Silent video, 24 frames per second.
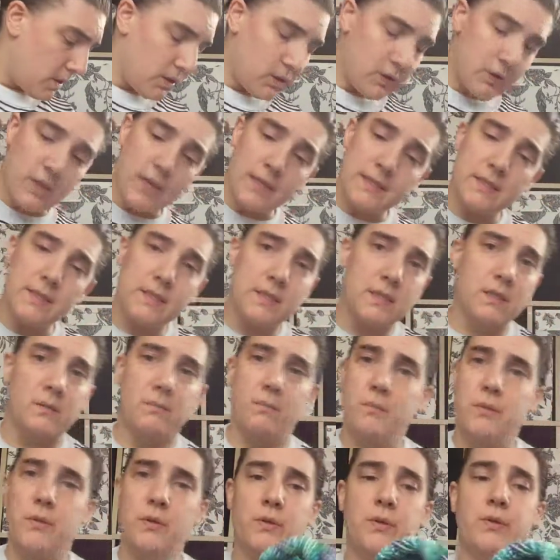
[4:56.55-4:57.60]
just
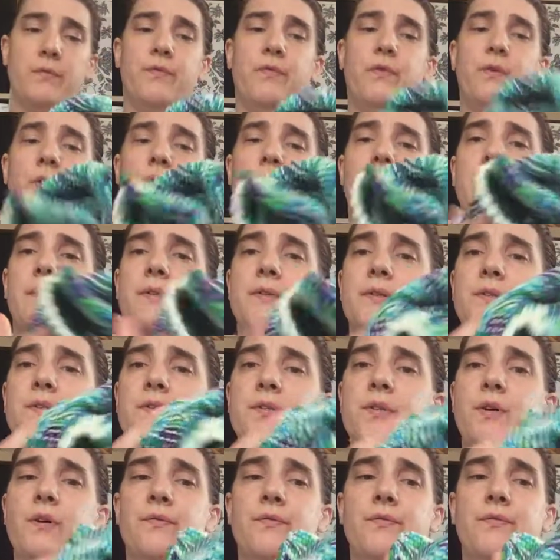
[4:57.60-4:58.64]
beautiful and
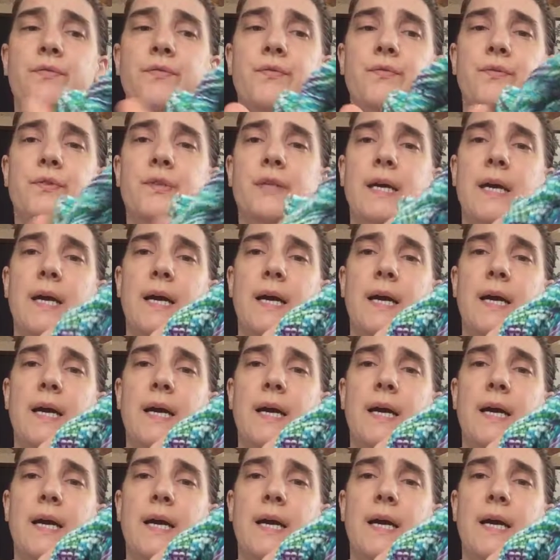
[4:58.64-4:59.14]
soft